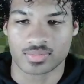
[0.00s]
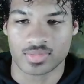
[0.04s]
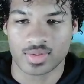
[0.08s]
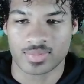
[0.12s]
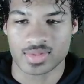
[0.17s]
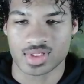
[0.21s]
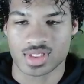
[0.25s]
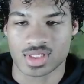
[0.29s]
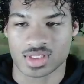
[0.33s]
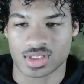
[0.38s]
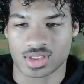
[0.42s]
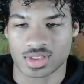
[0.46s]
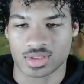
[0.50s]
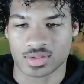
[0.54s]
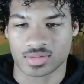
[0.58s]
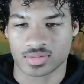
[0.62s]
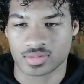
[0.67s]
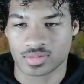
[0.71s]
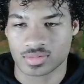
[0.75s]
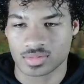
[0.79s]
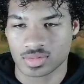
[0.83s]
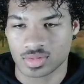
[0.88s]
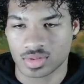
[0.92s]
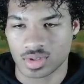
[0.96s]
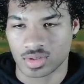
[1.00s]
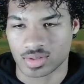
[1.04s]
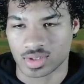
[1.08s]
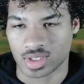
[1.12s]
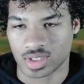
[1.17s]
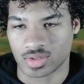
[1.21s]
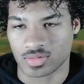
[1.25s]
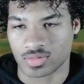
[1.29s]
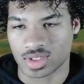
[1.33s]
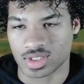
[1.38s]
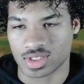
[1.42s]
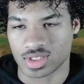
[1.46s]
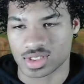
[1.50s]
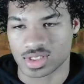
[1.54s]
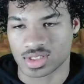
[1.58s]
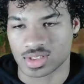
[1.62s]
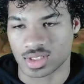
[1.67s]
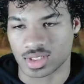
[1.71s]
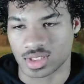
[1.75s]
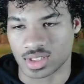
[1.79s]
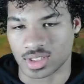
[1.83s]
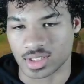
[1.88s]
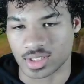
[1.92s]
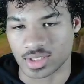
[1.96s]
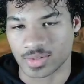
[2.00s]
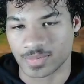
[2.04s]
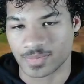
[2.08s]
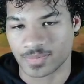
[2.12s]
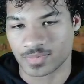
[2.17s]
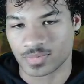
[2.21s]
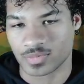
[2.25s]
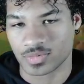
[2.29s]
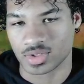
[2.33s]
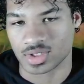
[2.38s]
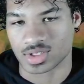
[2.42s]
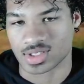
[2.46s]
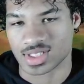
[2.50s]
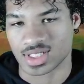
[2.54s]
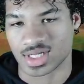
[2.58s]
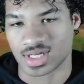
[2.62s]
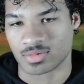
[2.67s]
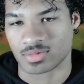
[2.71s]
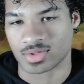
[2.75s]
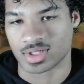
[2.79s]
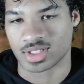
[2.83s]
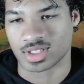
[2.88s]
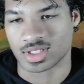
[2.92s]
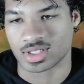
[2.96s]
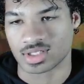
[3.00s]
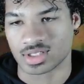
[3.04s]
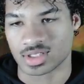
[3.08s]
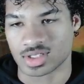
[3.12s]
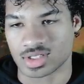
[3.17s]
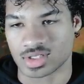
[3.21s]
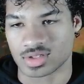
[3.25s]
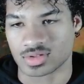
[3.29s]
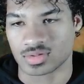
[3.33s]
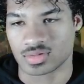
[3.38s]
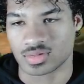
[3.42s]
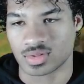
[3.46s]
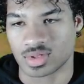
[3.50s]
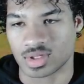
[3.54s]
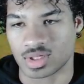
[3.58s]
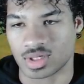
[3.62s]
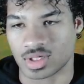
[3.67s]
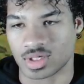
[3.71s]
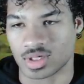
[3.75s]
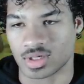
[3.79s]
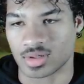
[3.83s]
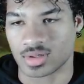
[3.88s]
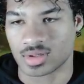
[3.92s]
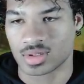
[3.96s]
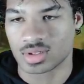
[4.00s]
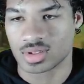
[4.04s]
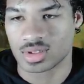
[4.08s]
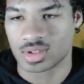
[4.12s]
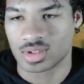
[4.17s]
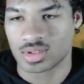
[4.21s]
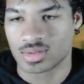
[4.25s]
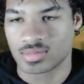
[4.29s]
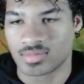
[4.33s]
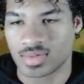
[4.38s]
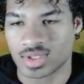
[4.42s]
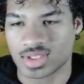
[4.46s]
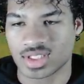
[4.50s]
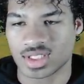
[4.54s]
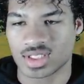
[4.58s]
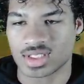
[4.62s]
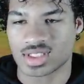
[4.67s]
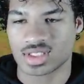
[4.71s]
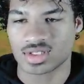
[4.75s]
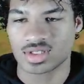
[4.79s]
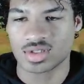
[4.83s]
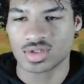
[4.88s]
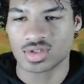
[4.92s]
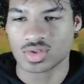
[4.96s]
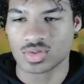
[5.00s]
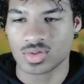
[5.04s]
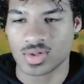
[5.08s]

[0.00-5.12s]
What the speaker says: me see. Okay, what else can I really get into? But yeah, so you do